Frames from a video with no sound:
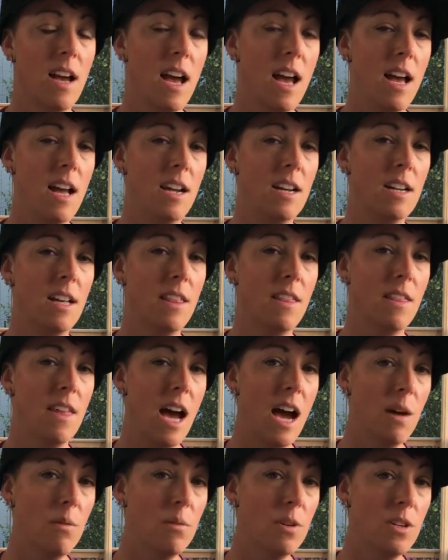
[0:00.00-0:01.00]
and
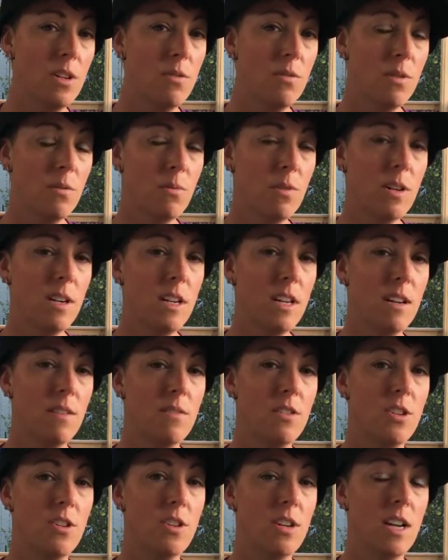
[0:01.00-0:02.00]
that one you would want to
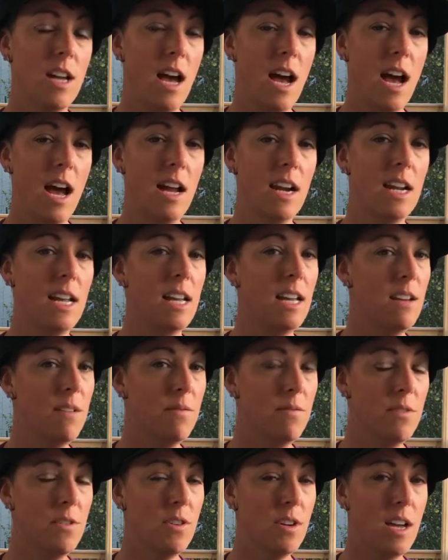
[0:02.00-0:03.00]
give to your cat
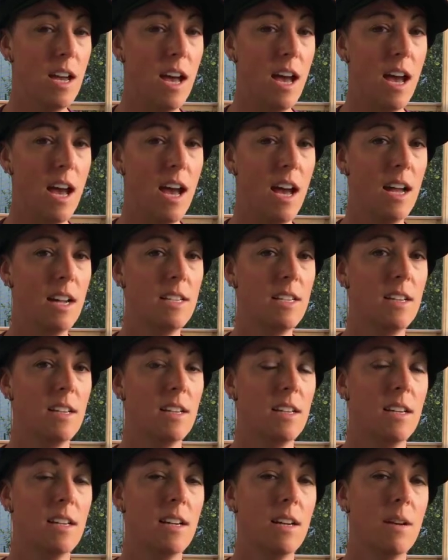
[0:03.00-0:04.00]
if your cat
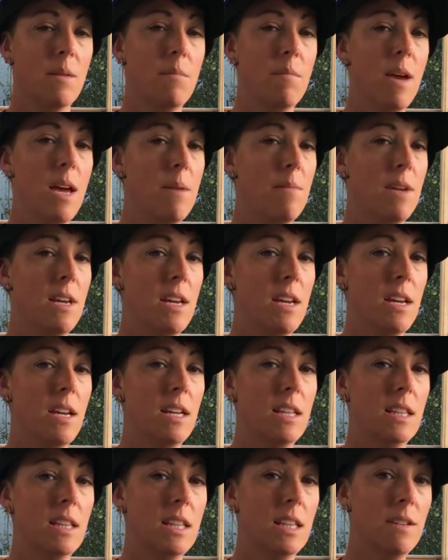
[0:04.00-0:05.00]

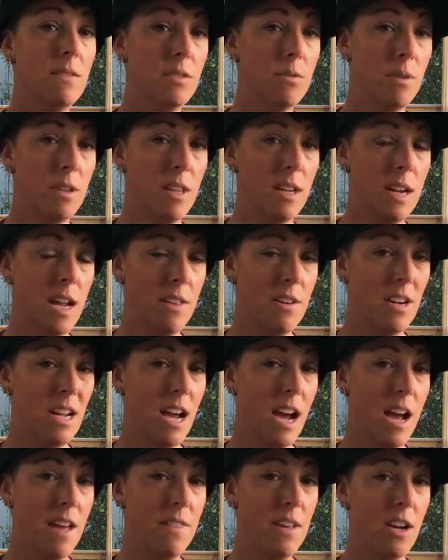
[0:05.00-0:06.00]
maybe lives with another
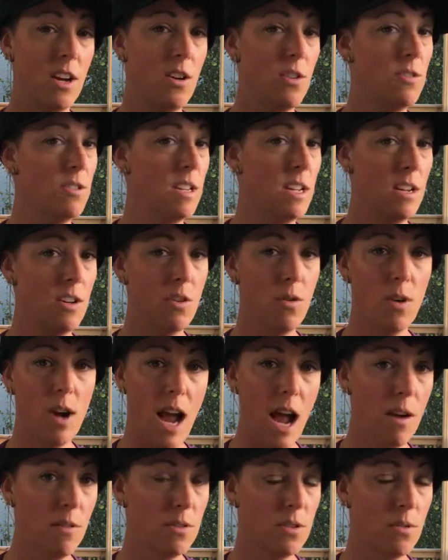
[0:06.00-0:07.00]
cat that goes
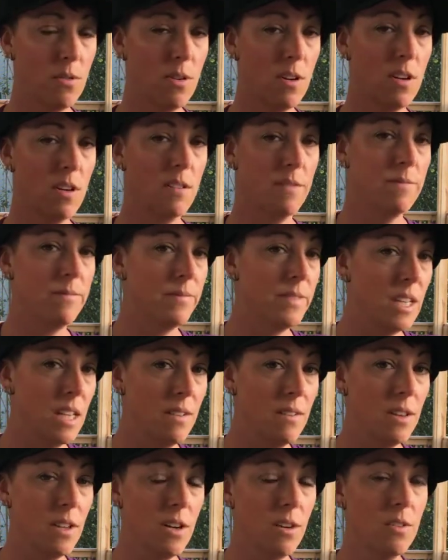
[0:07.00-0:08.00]
indoor-outdoor,
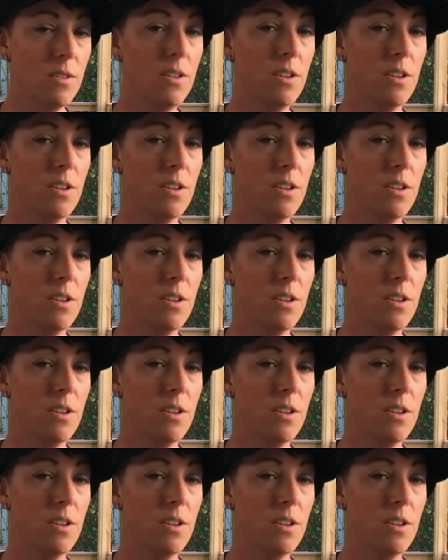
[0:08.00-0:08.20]
even though,